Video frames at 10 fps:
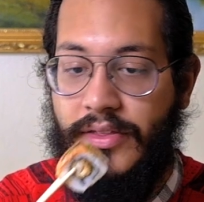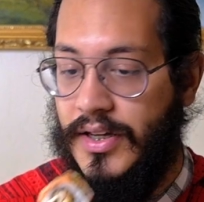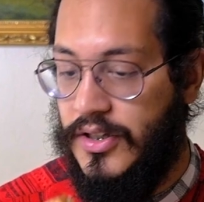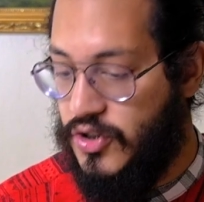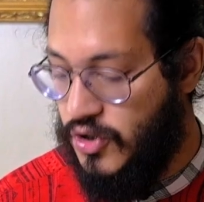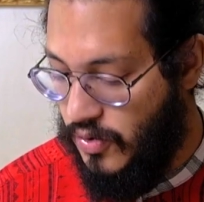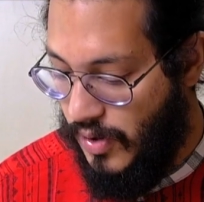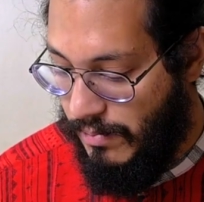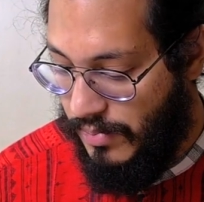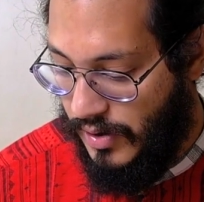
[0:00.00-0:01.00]
think it's
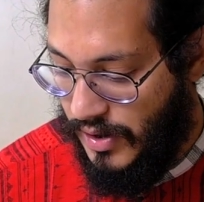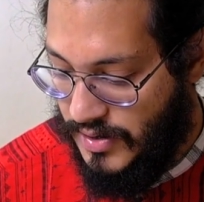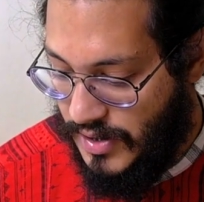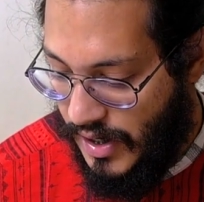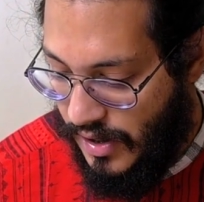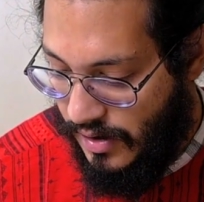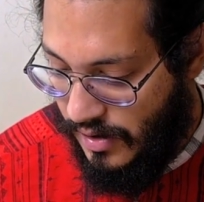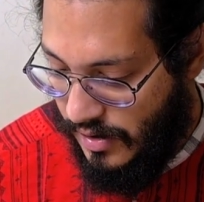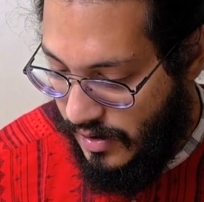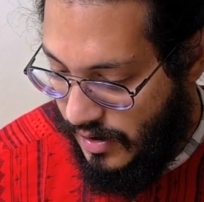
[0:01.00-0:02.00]
shrimp inside.
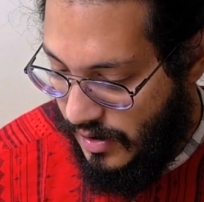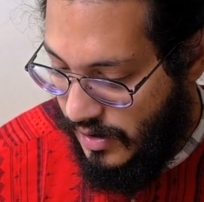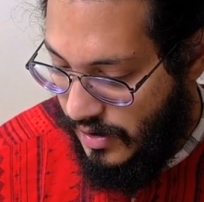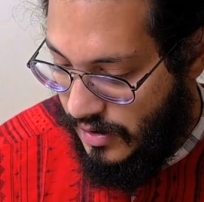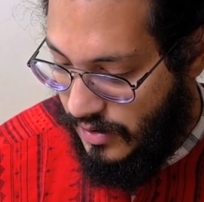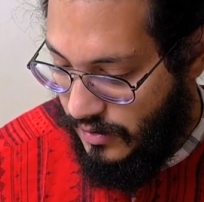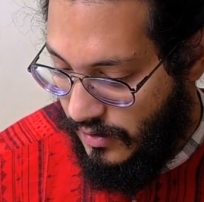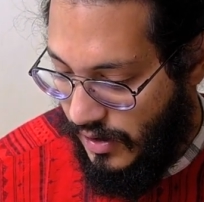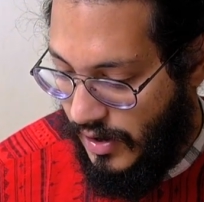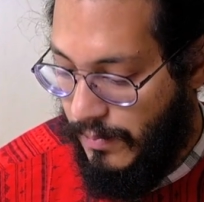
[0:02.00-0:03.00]

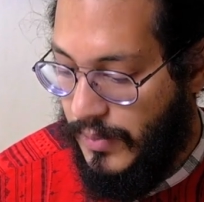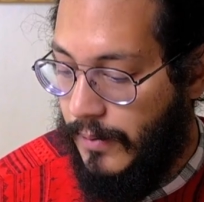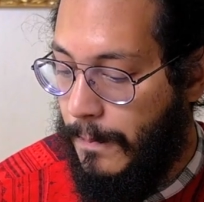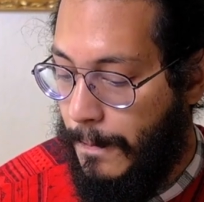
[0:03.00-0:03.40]
Gonna dip it.